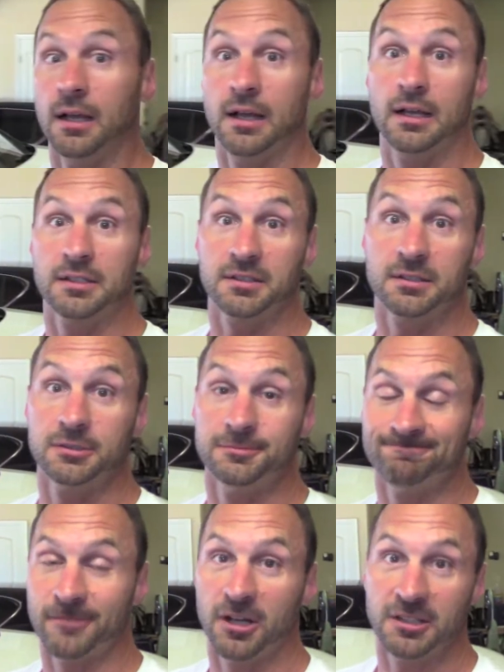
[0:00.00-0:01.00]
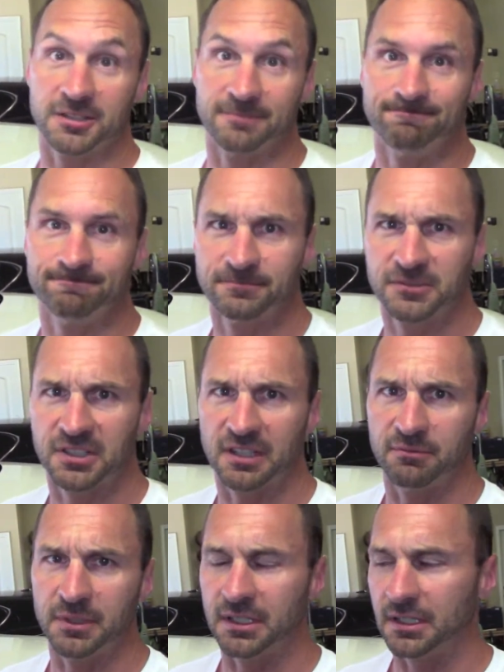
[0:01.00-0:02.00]
So awesome. Saved
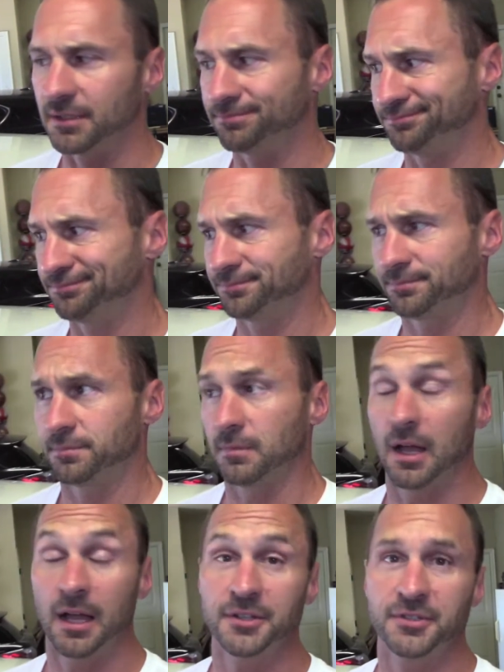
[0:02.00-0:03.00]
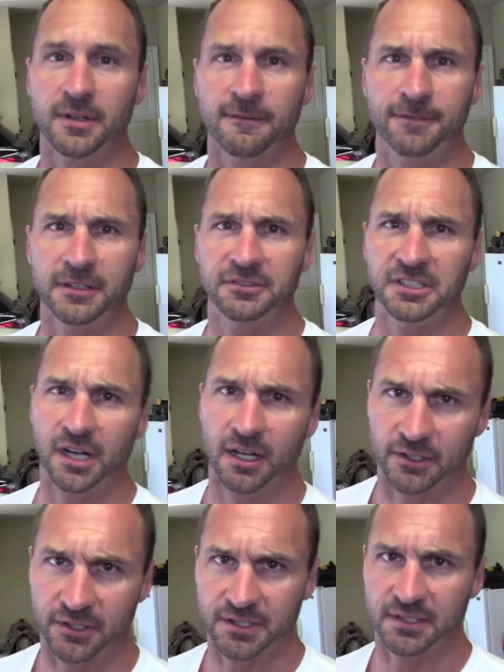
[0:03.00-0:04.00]
me
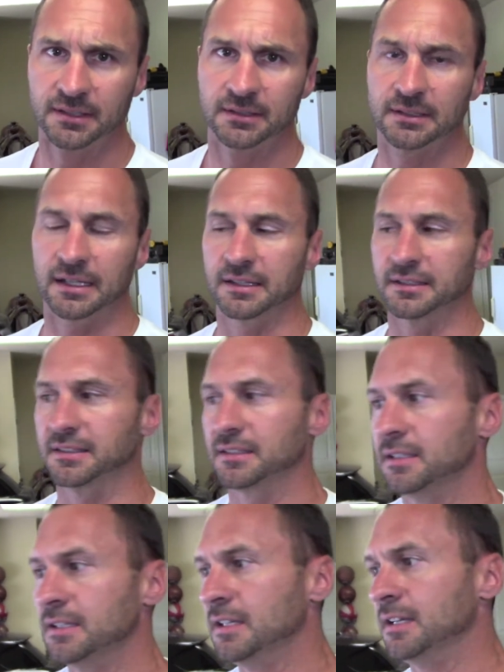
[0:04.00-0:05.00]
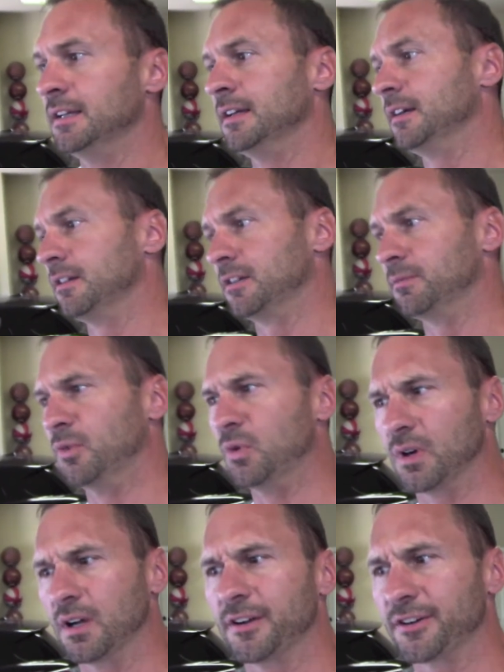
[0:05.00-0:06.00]
$150, I think, or
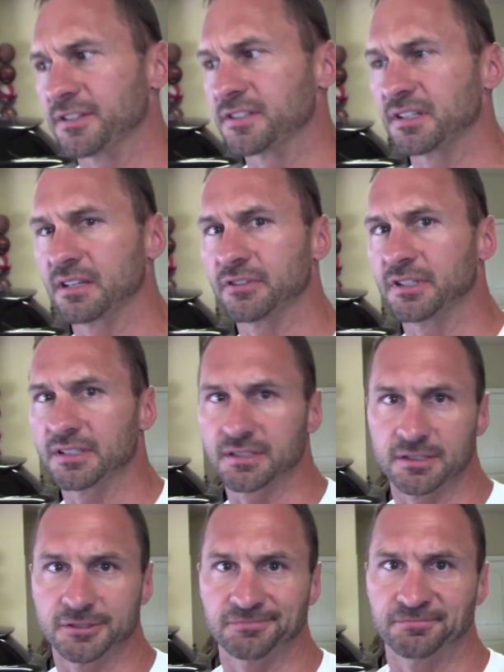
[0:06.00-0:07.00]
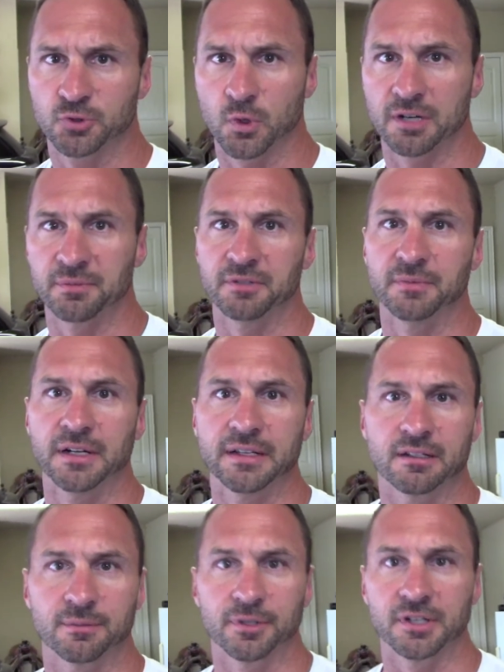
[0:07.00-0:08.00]
more, 170. So quite a bit of money
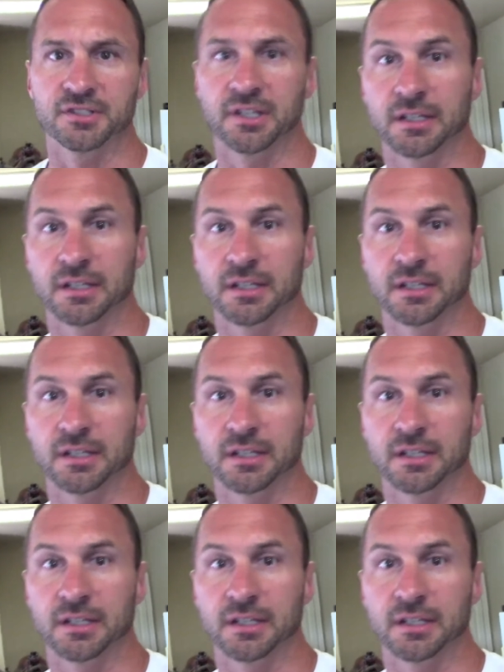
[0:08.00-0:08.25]
in a project